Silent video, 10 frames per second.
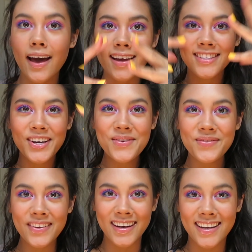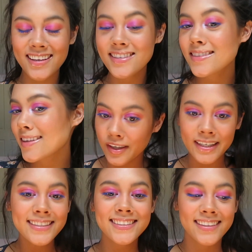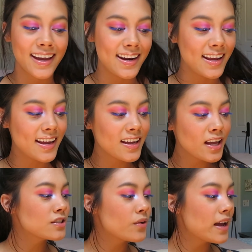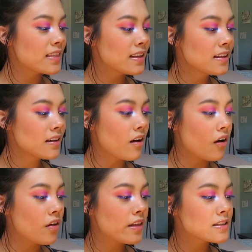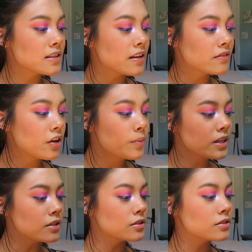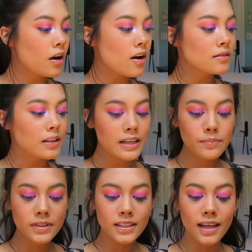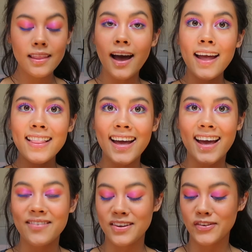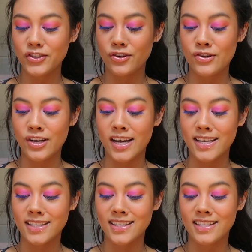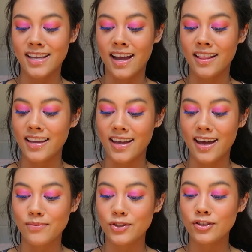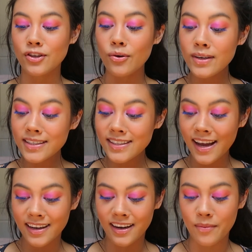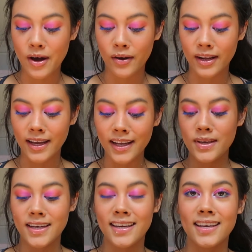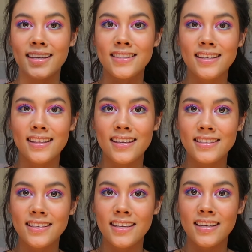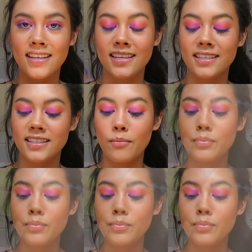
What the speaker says: eyes are all finished. Very exciting. So I think all that's left, oh my gosh, our lips and the highlight. I haven't even showed you guys this highlight yet. I'm so excited about it because this is a